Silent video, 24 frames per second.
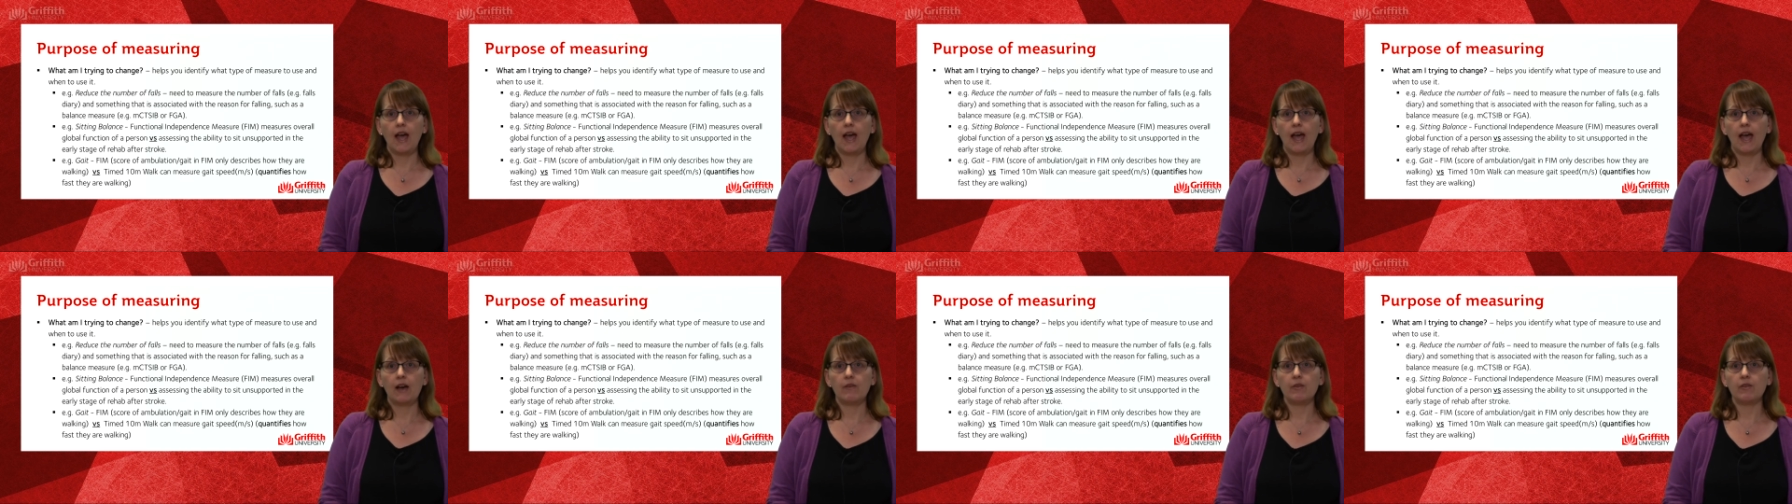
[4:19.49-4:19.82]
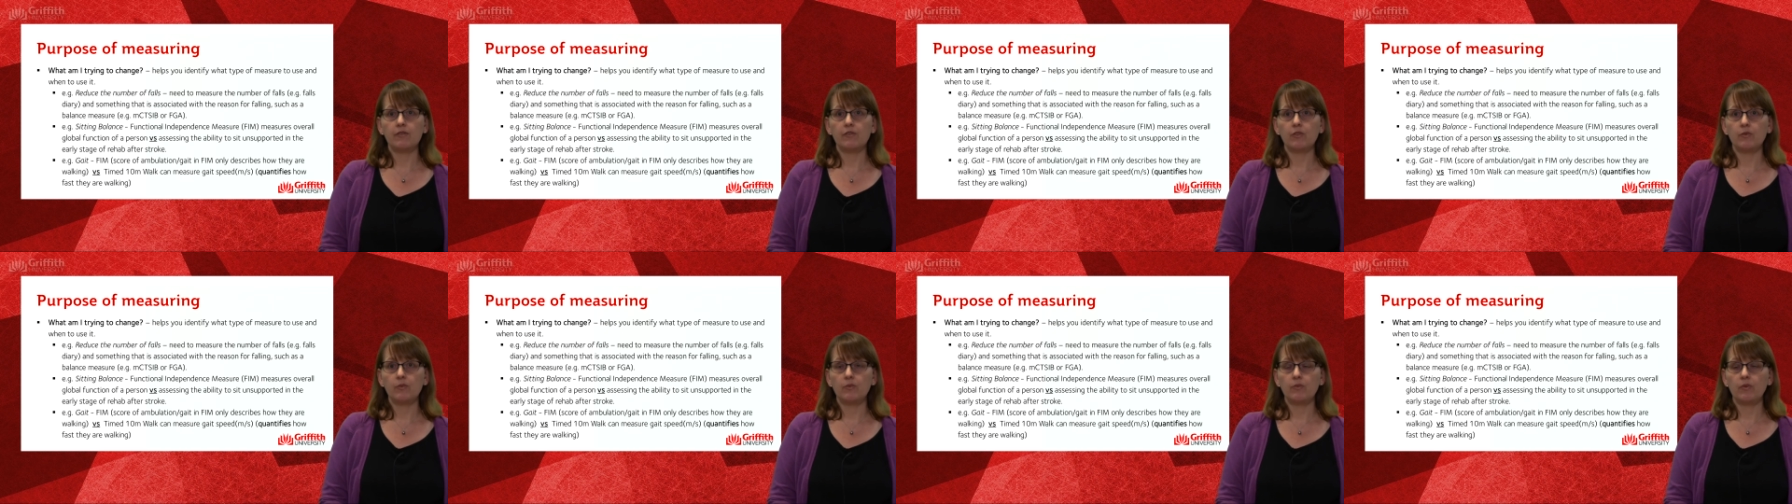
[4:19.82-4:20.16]

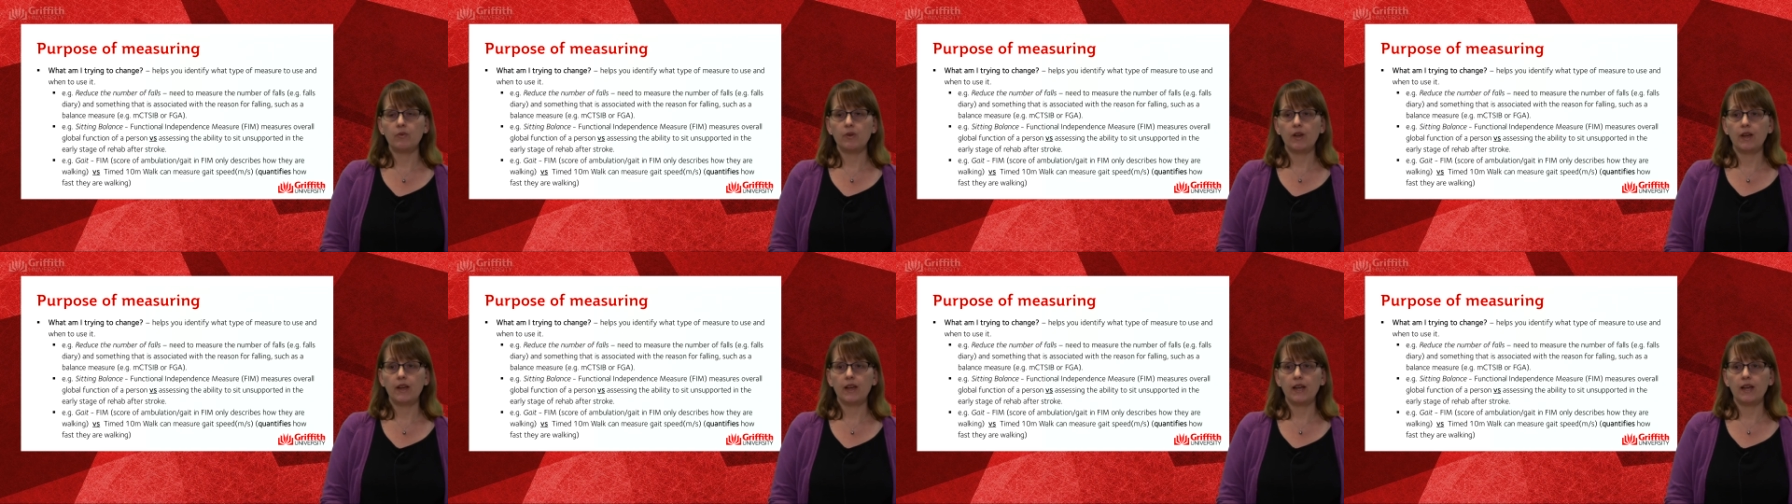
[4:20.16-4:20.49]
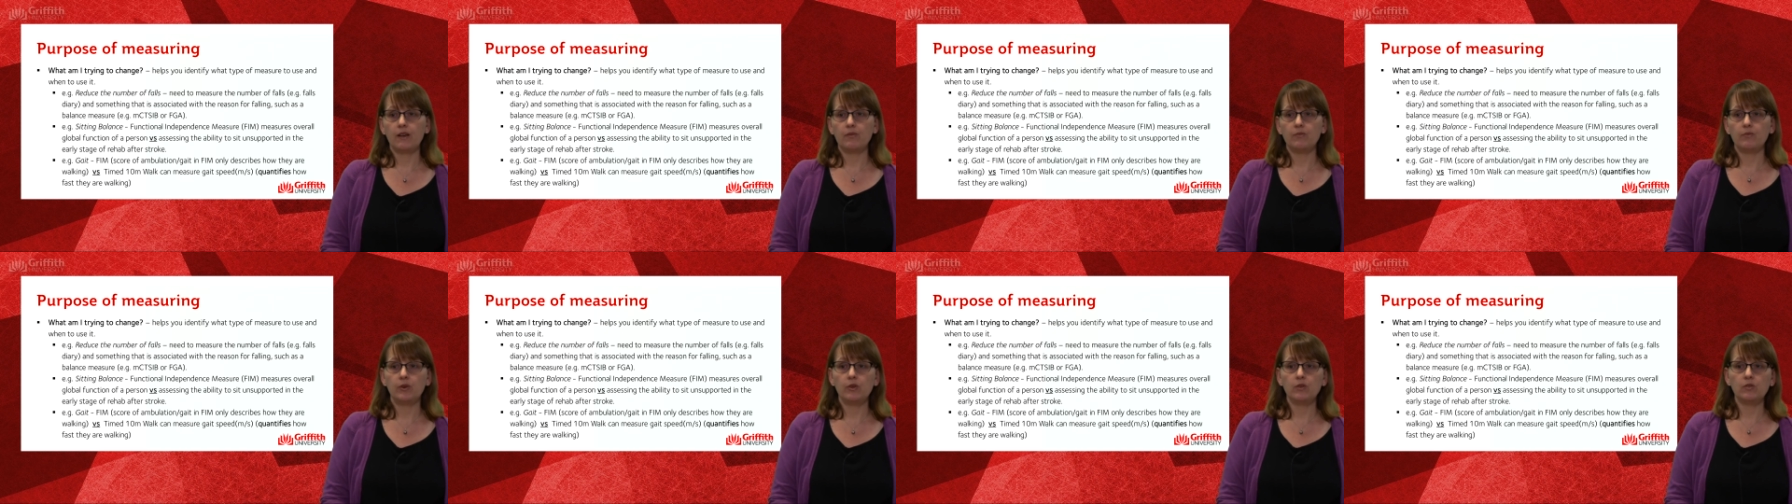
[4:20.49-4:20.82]
However,
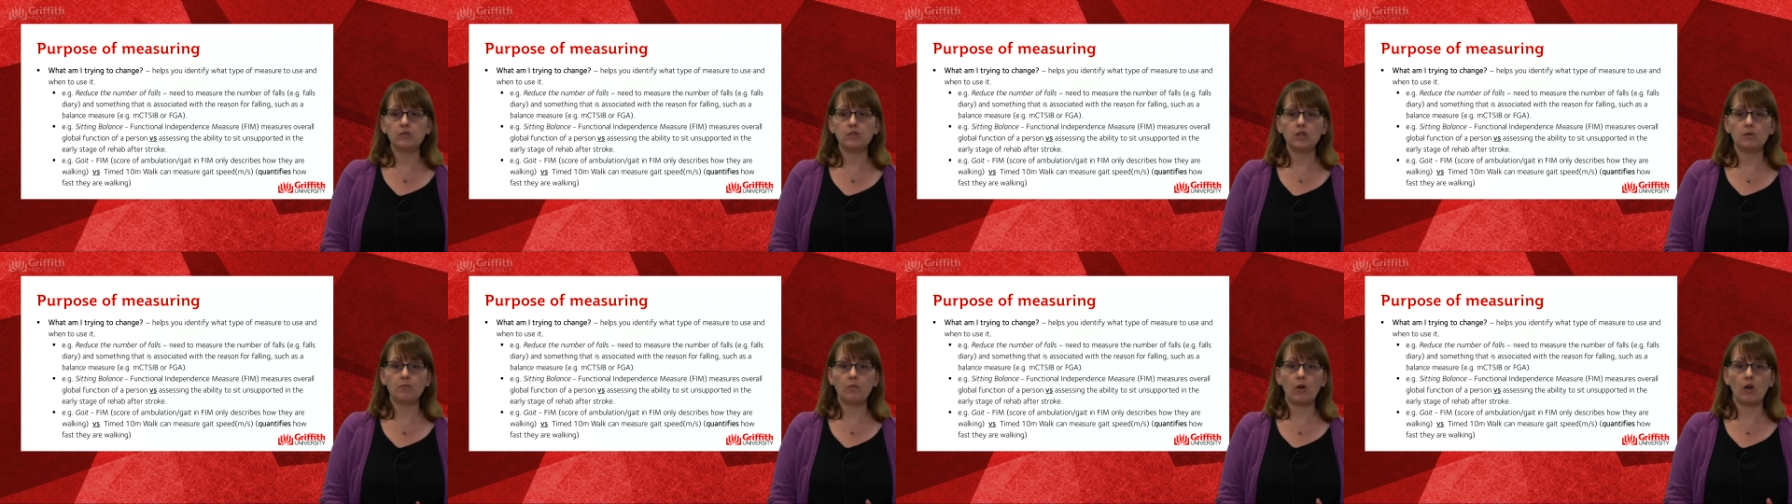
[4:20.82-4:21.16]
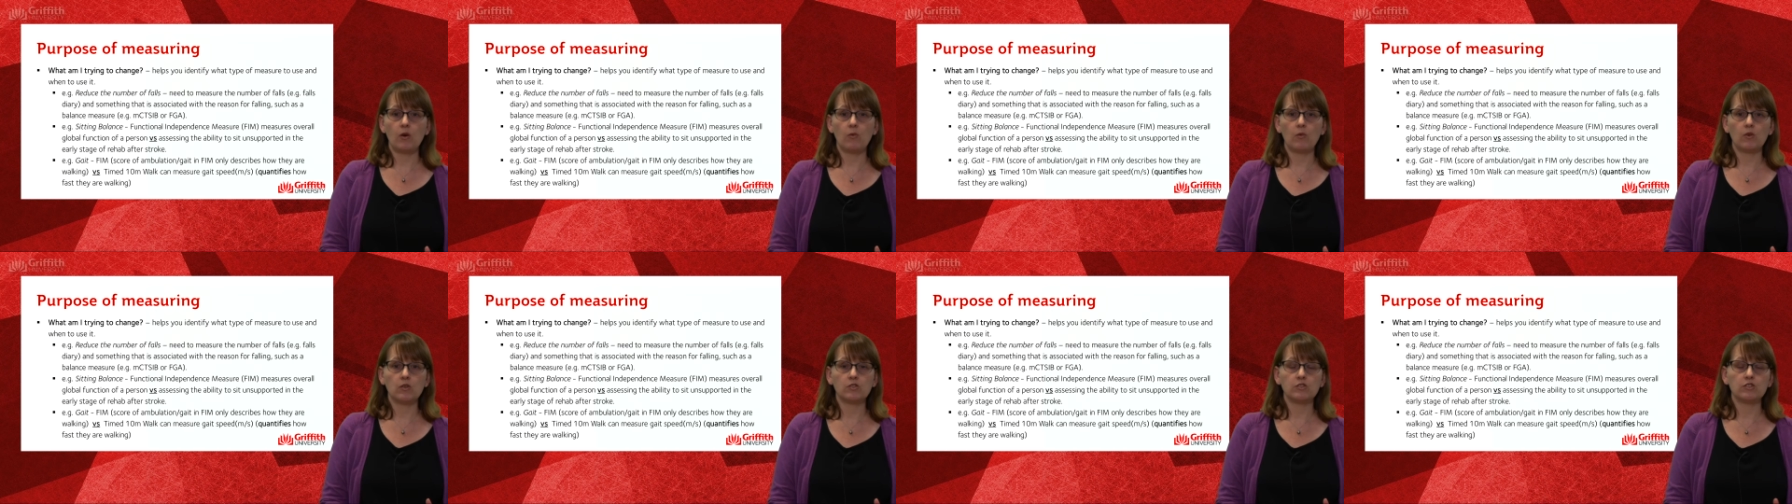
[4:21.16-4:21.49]
we also
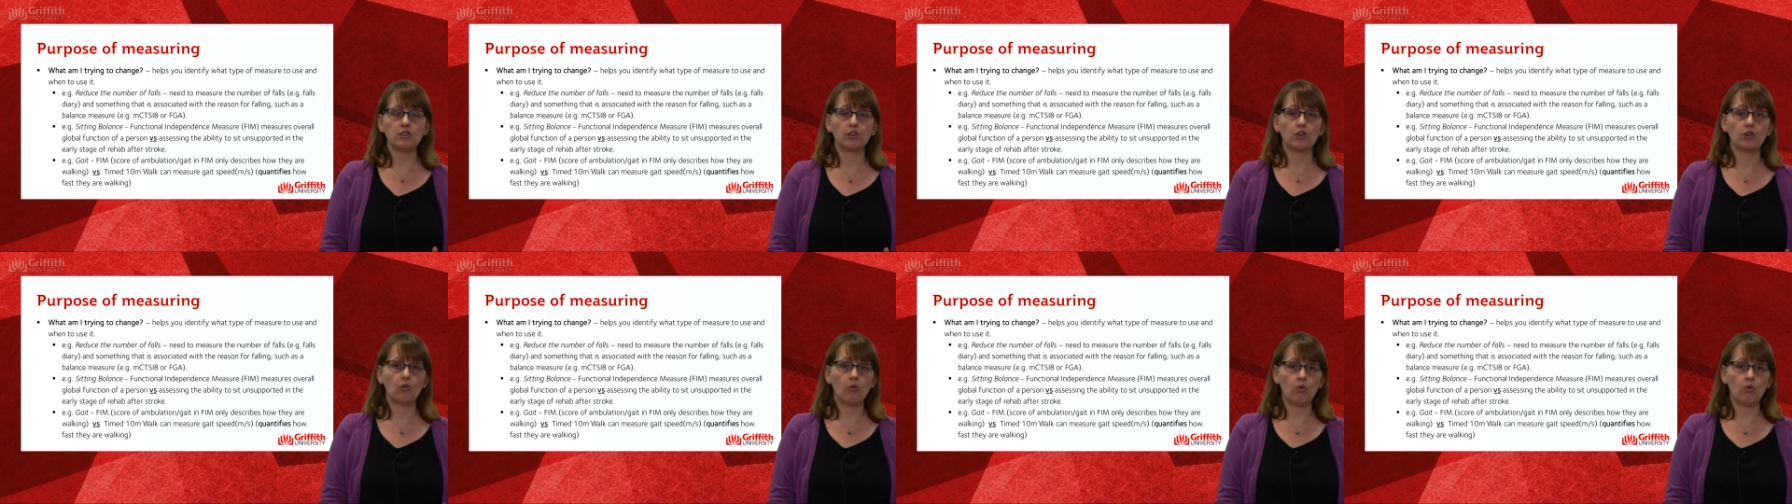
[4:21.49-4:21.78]
might want to